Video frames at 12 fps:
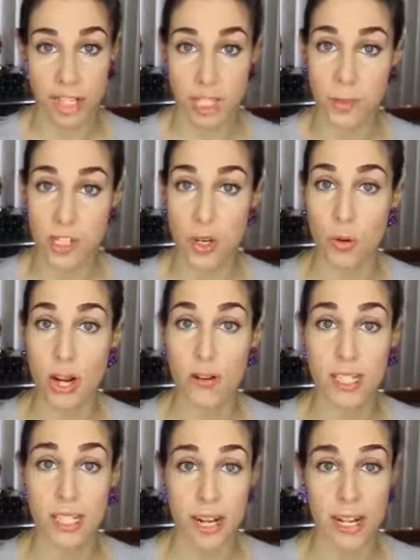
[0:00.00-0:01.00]
especially when I
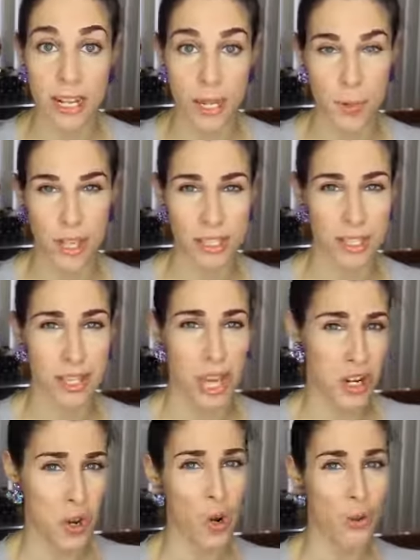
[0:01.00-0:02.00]
was in LA, because it's
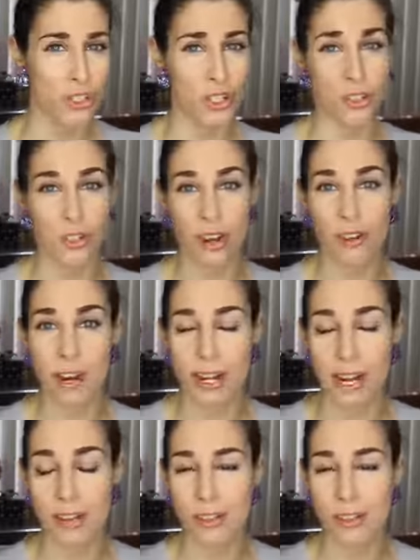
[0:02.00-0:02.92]
kind of cold in New York right now,